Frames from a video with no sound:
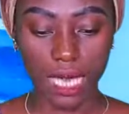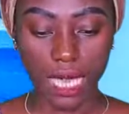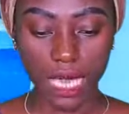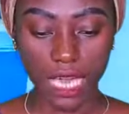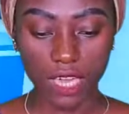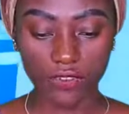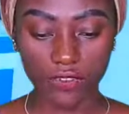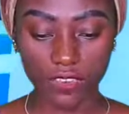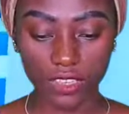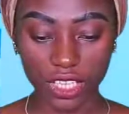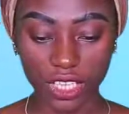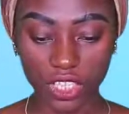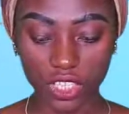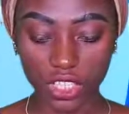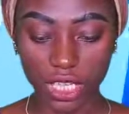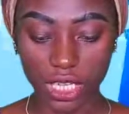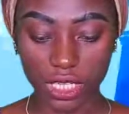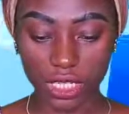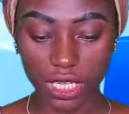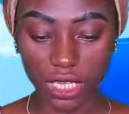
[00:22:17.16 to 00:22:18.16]
A
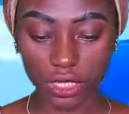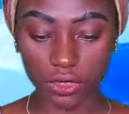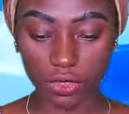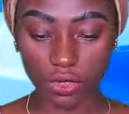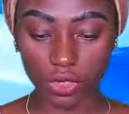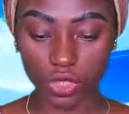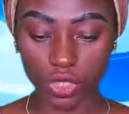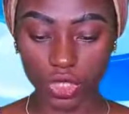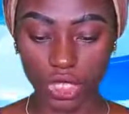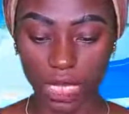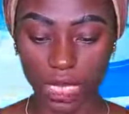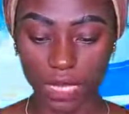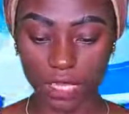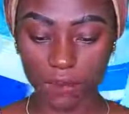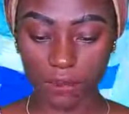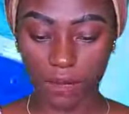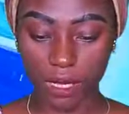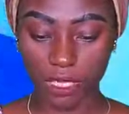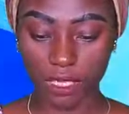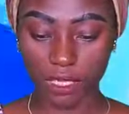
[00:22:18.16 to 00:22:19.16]
financial technology
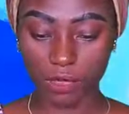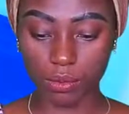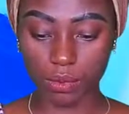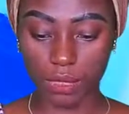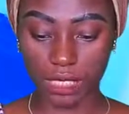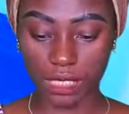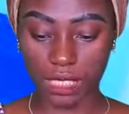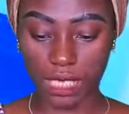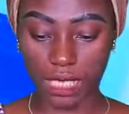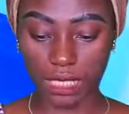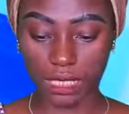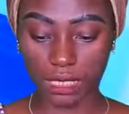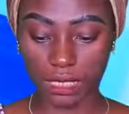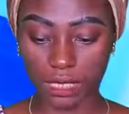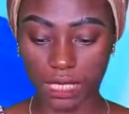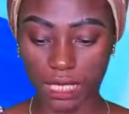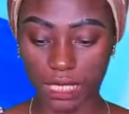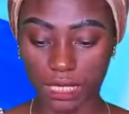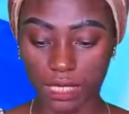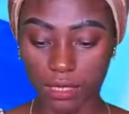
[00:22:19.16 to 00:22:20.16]
expert, Mr.
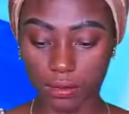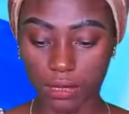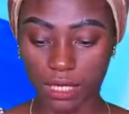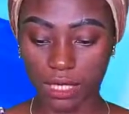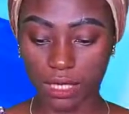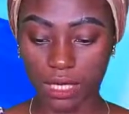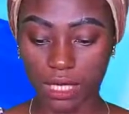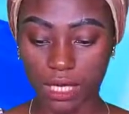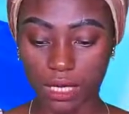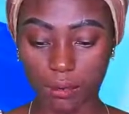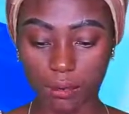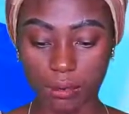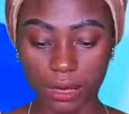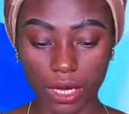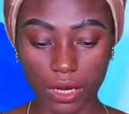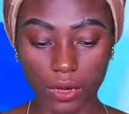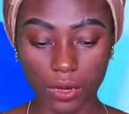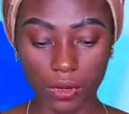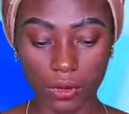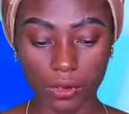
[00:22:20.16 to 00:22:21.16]
Indenlimi
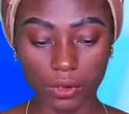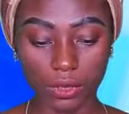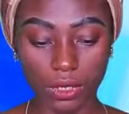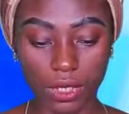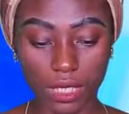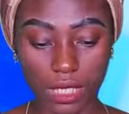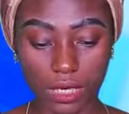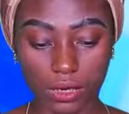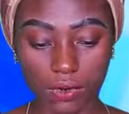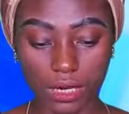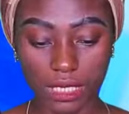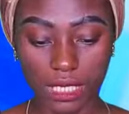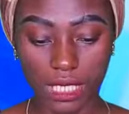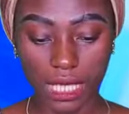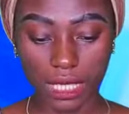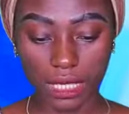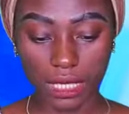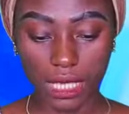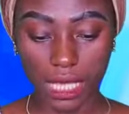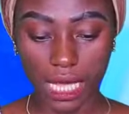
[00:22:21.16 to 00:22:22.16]
Beho,
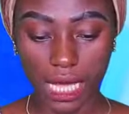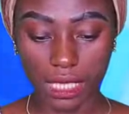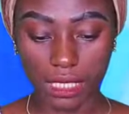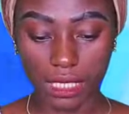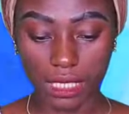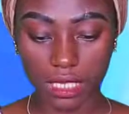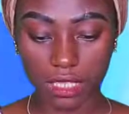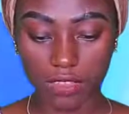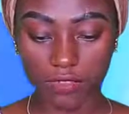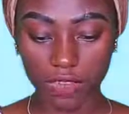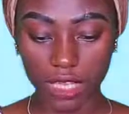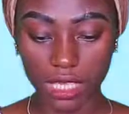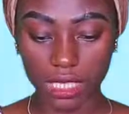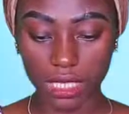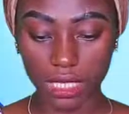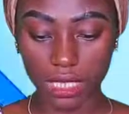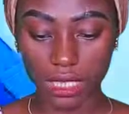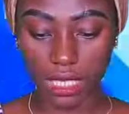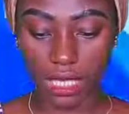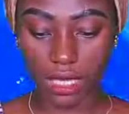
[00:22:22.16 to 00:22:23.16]
recently at the
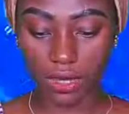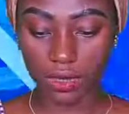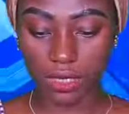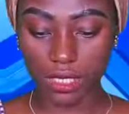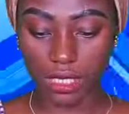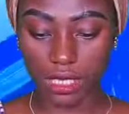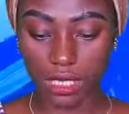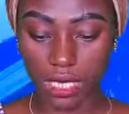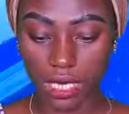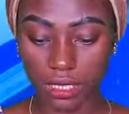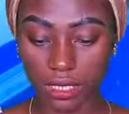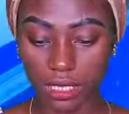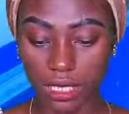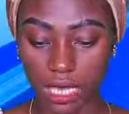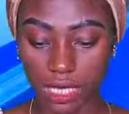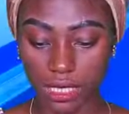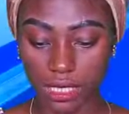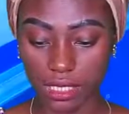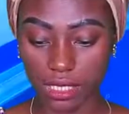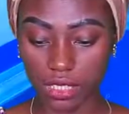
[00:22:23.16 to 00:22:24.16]
event in Lagos said
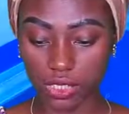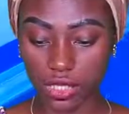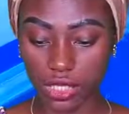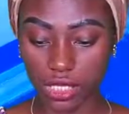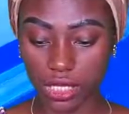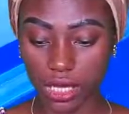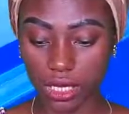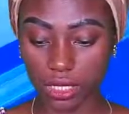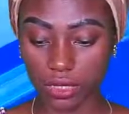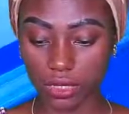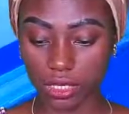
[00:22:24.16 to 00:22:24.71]
that digital